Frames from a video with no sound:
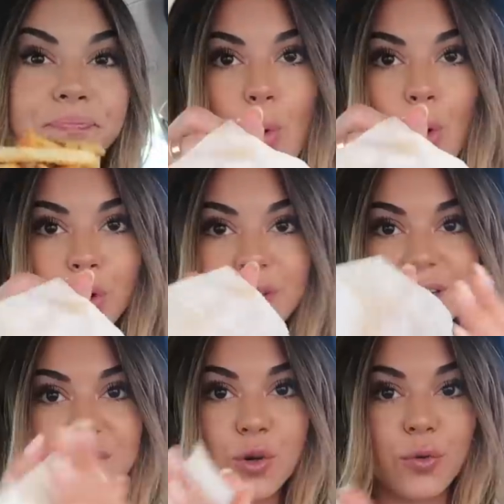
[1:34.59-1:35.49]
Whoa, look at
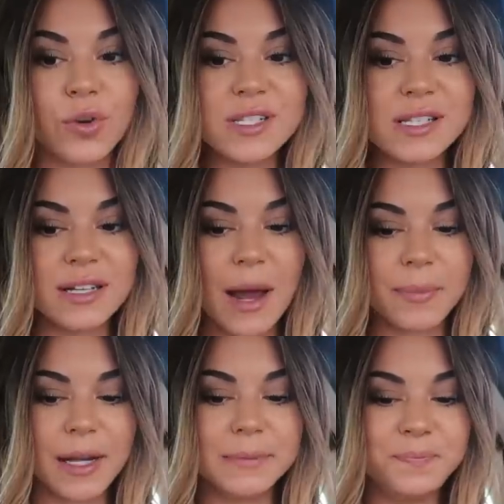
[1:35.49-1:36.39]
this greasy
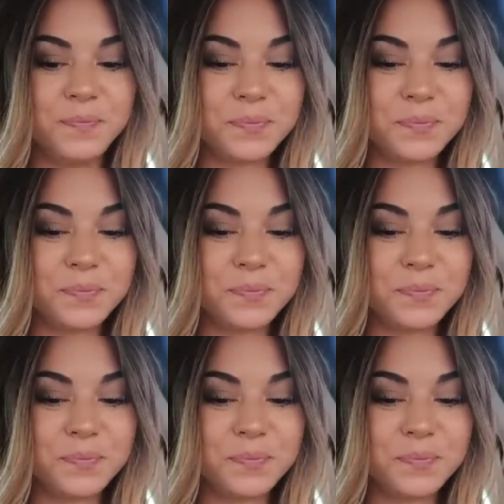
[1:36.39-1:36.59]
napkin.